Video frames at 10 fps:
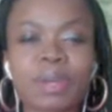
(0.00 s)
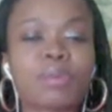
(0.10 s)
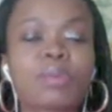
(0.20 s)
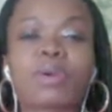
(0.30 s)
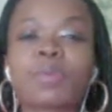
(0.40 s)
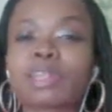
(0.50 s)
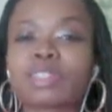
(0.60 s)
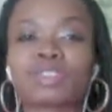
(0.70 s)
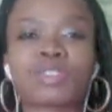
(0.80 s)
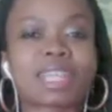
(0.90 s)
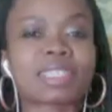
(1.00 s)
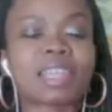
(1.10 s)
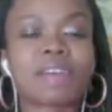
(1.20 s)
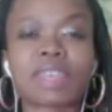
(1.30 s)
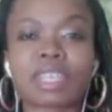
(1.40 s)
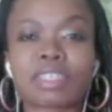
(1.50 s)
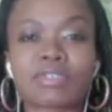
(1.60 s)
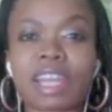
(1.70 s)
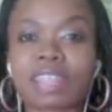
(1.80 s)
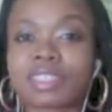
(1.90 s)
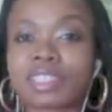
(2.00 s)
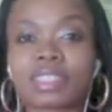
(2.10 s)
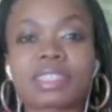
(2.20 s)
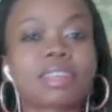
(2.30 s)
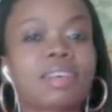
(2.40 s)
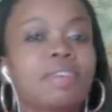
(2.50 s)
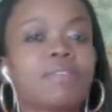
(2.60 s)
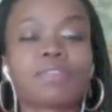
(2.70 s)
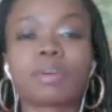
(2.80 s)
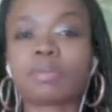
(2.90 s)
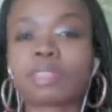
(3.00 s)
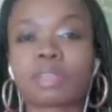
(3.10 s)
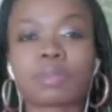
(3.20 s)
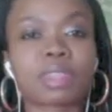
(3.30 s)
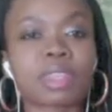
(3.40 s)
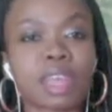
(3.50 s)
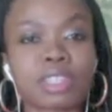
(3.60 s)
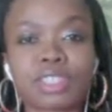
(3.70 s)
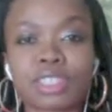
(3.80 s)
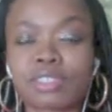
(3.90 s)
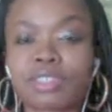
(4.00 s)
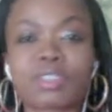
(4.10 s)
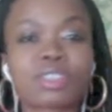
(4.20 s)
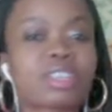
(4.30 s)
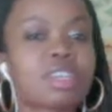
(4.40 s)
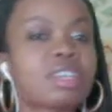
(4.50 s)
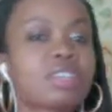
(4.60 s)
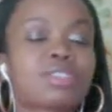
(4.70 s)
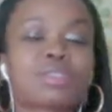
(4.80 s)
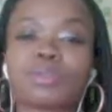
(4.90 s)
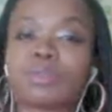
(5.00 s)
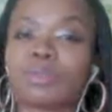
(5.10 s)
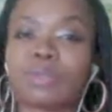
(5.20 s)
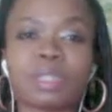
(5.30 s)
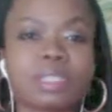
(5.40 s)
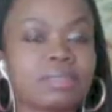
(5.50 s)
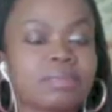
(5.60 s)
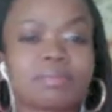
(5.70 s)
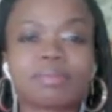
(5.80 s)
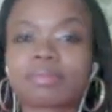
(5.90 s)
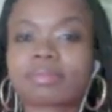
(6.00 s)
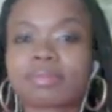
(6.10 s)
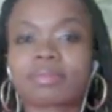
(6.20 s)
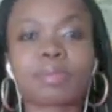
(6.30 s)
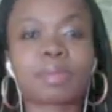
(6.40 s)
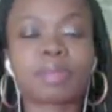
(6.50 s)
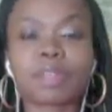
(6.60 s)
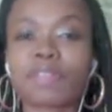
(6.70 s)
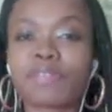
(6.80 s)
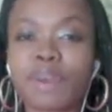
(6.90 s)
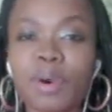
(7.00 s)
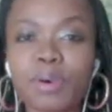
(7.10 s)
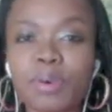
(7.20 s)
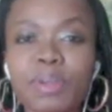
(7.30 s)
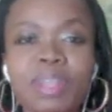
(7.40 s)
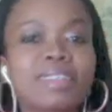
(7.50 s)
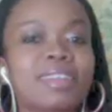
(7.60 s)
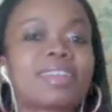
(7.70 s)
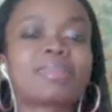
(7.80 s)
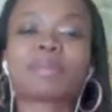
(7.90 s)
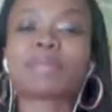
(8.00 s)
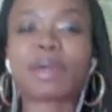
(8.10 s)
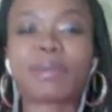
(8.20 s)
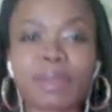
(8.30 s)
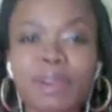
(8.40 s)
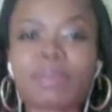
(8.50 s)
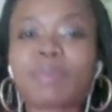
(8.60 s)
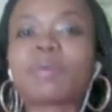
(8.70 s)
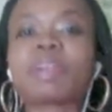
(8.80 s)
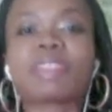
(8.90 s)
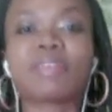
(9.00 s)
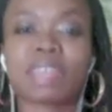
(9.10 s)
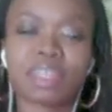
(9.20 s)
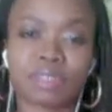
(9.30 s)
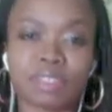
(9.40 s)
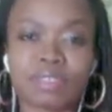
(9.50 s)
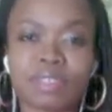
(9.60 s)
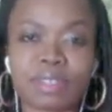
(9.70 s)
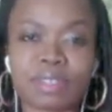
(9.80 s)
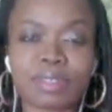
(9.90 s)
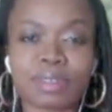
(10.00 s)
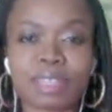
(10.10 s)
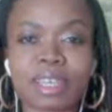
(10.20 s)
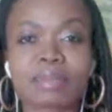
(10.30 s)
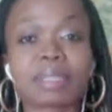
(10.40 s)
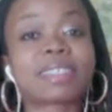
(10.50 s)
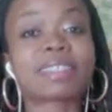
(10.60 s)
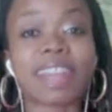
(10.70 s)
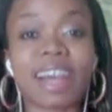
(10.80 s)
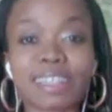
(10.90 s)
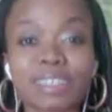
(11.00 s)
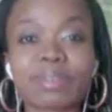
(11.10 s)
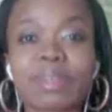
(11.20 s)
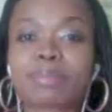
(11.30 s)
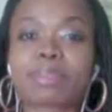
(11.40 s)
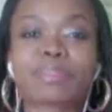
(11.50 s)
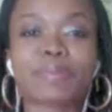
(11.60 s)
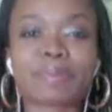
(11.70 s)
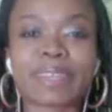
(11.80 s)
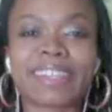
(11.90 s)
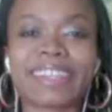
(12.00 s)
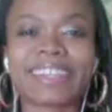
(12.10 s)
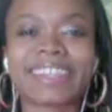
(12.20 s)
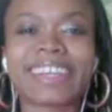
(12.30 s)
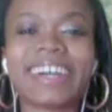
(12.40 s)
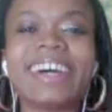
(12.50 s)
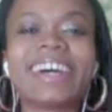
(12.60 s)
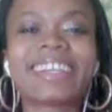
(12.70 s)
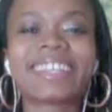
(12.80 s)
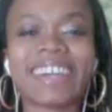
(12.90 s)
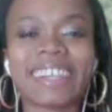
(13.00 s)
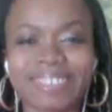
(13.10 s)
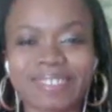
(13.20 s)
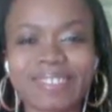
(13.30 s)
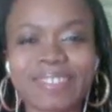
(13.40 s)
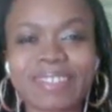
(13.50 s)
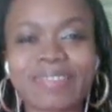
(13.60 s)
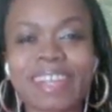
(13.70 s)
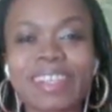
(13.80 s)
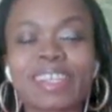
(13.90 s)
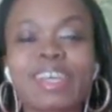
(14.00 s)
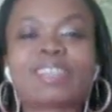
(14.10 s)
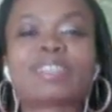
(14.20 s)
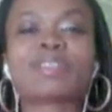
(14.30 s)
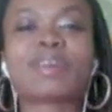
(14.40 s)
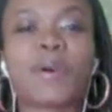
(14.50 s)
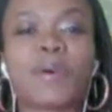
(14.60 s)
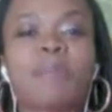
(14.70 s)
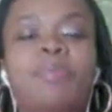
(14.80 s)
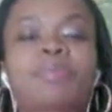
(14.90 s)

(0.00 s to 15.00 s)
We all want to attract loving interactions, from dealing with cashiers to people on the phone, people at work. We want loving energy around us at all times. At least I do, and I'm assuming that you do as well. So,